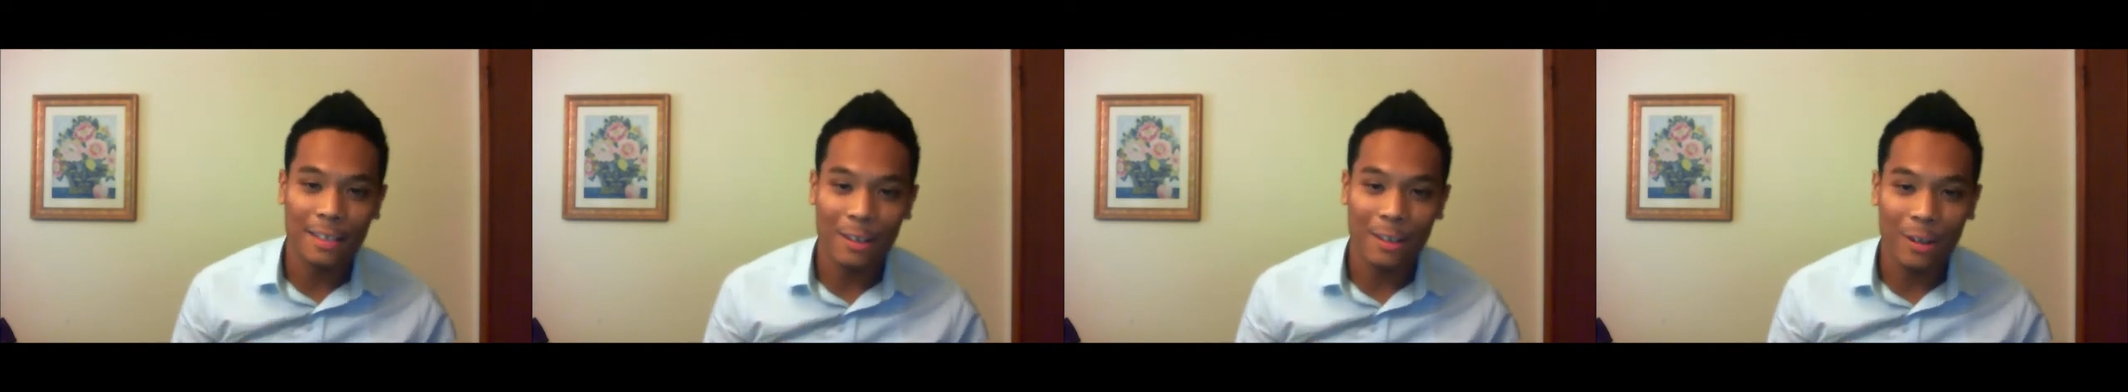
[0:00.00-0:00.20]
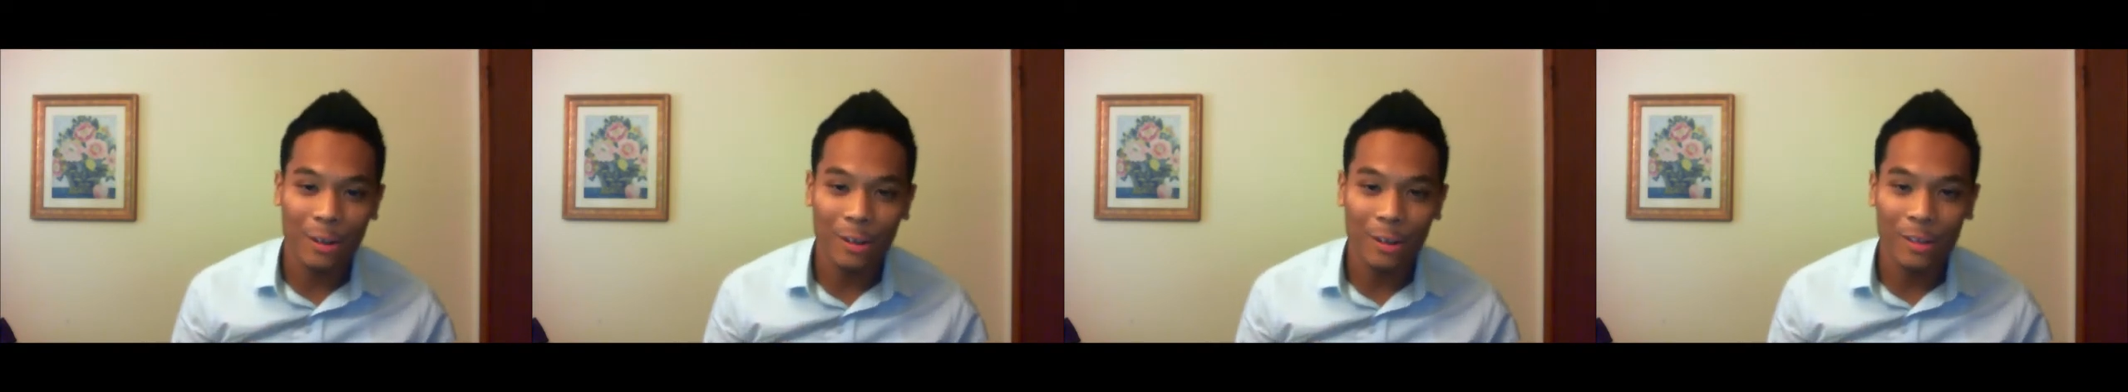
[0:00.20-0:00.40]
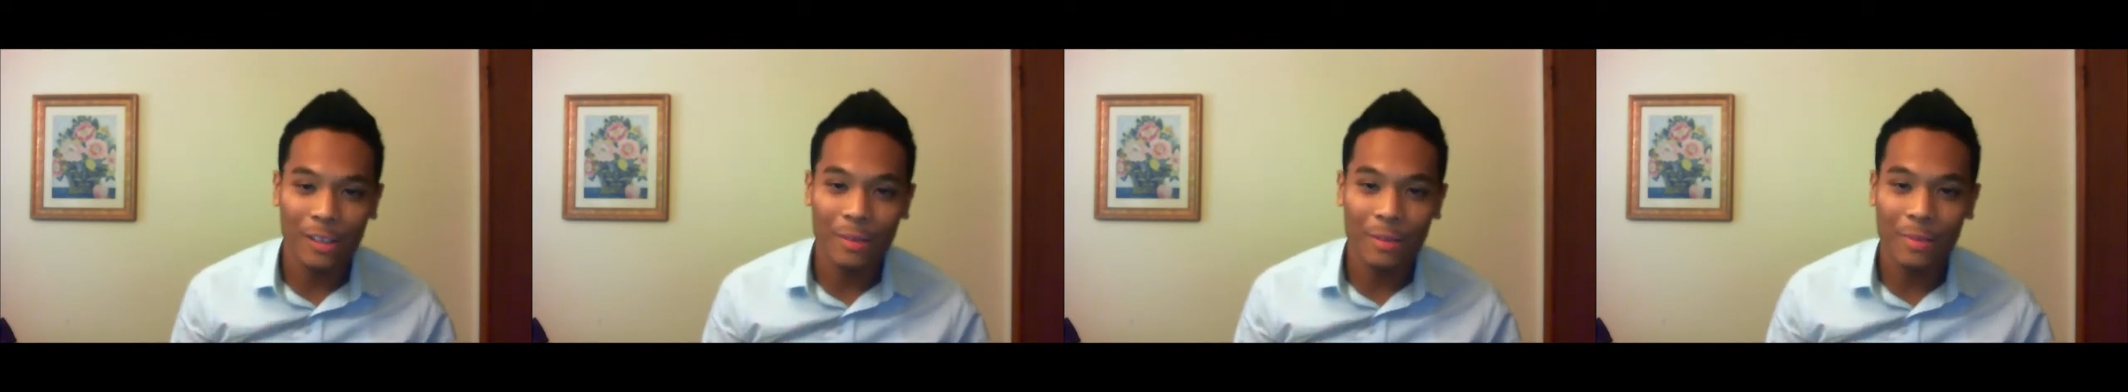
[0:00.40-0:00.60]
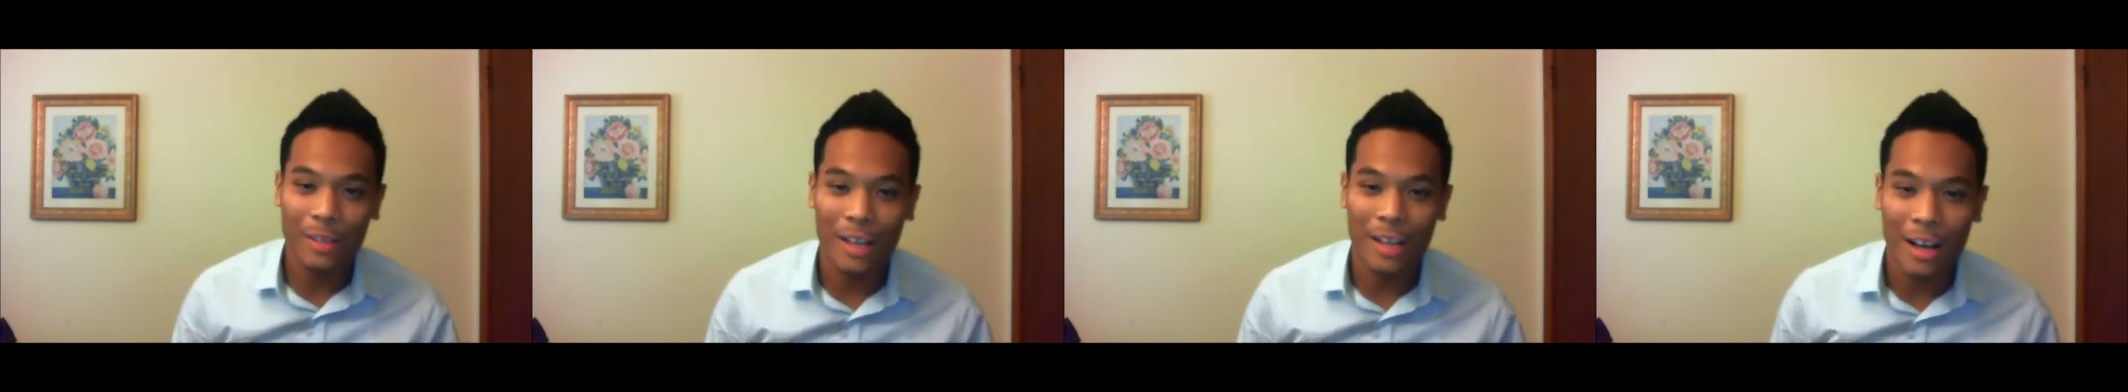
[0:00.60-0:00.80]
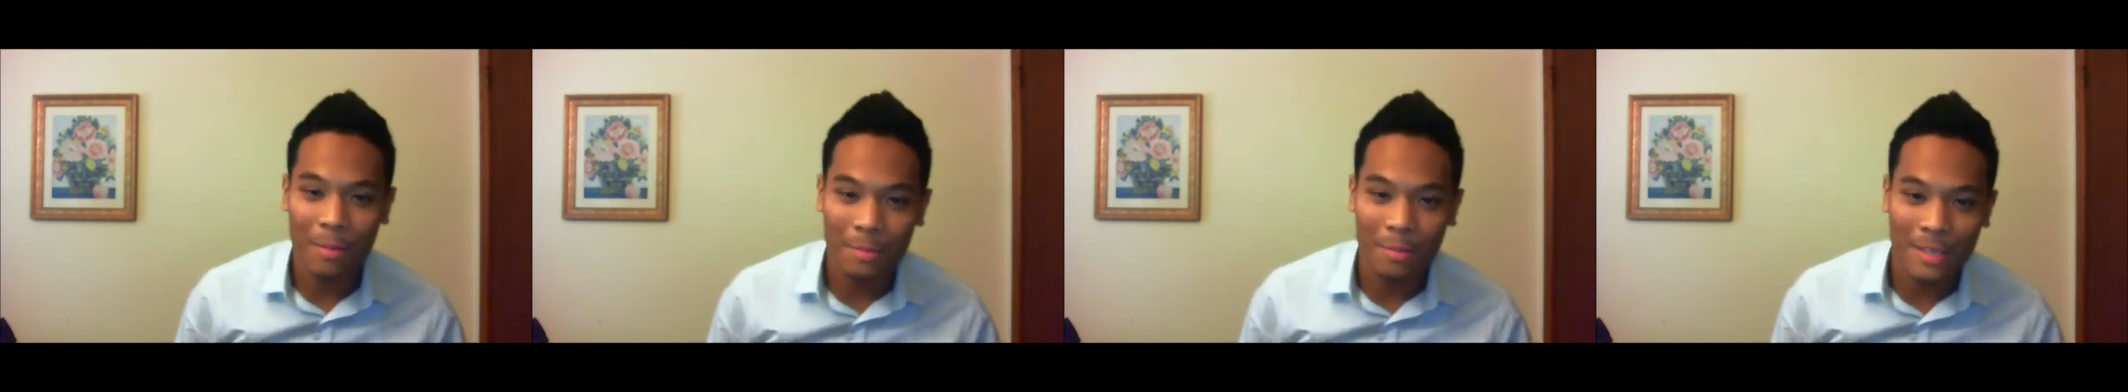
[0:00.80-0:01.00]
currently being
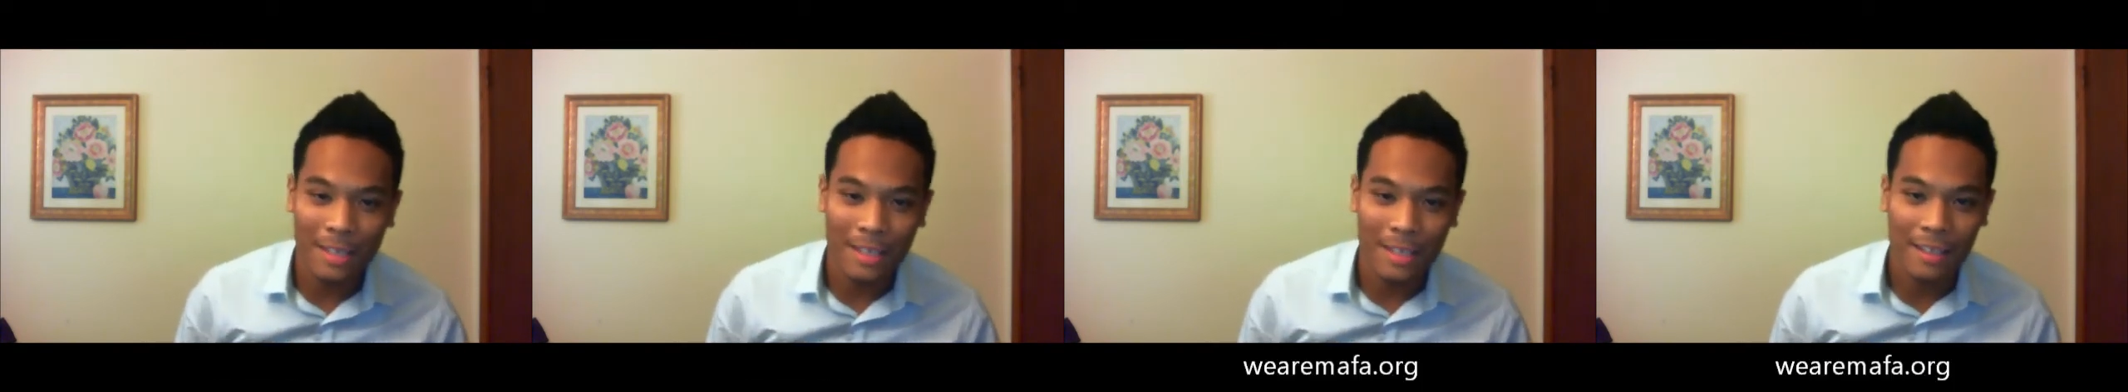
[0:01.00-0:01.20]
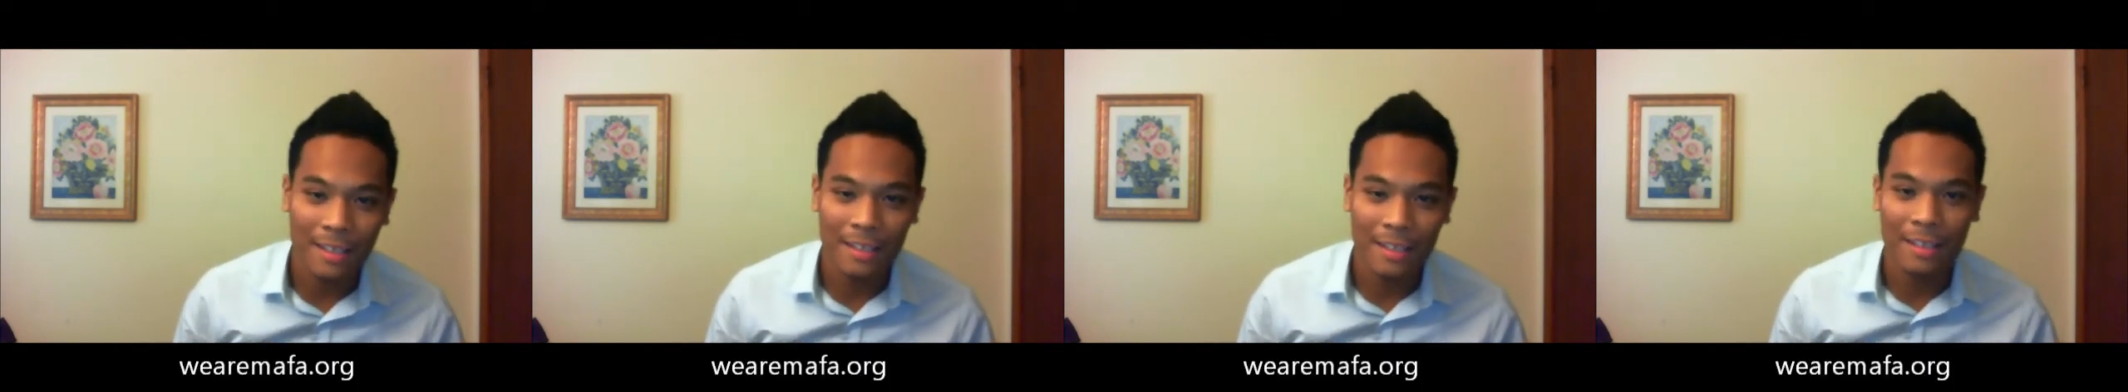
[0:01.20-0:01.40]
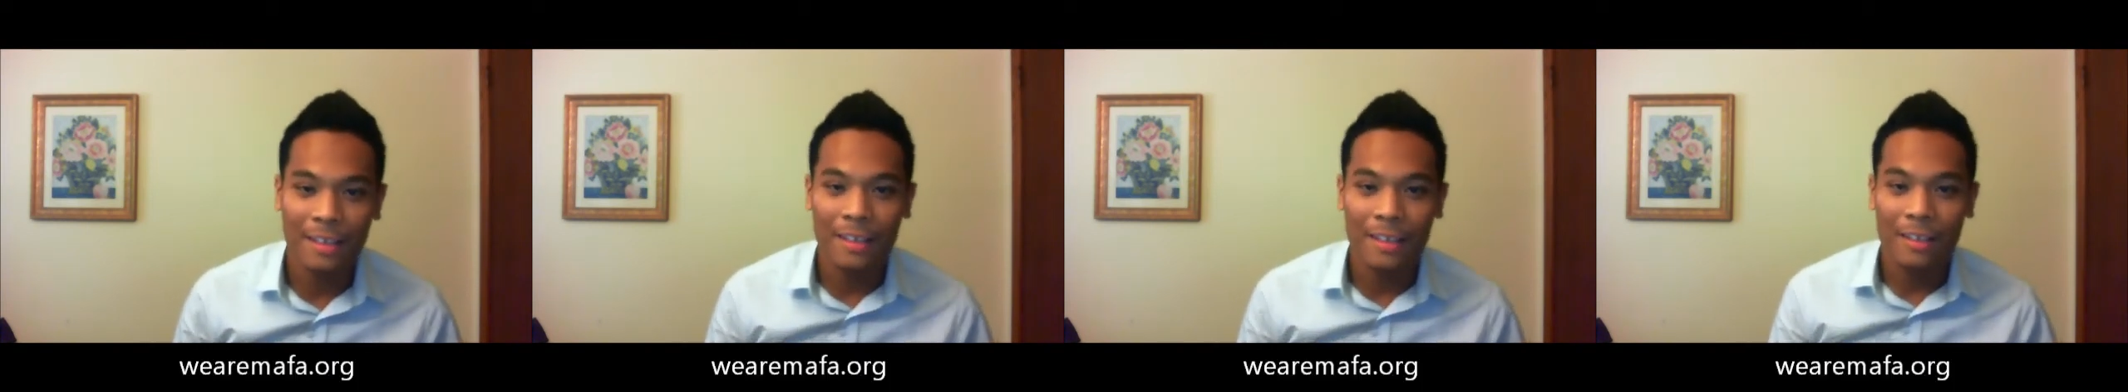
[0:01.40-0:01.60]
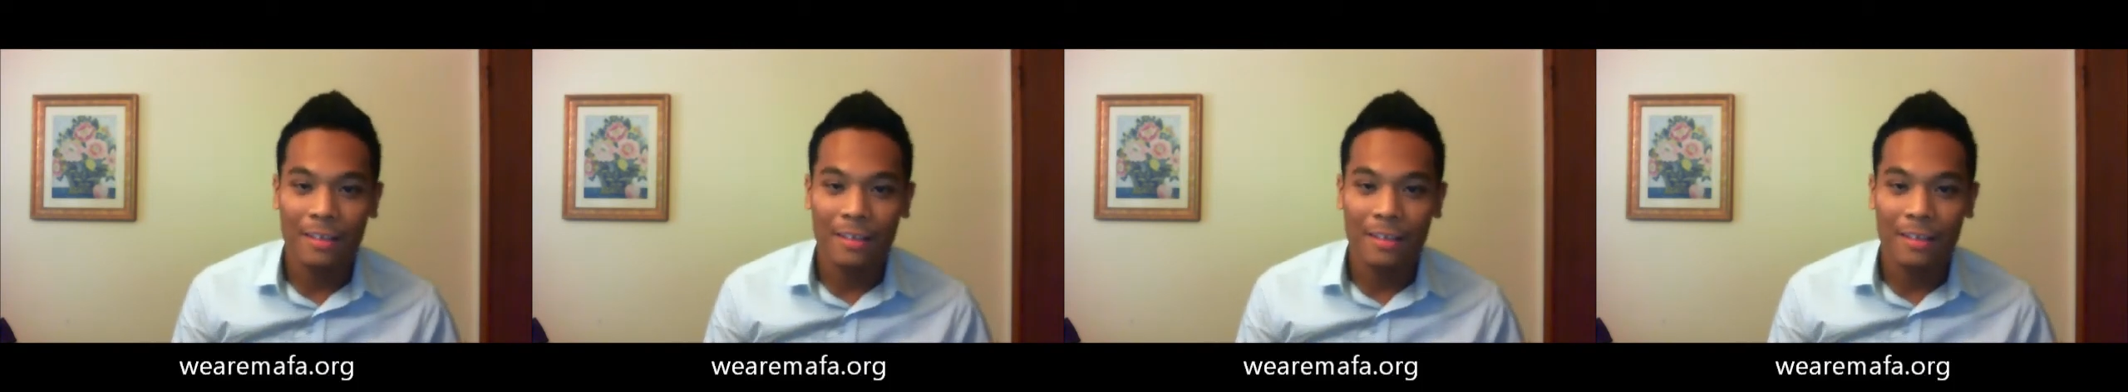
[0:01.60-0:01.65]
updated,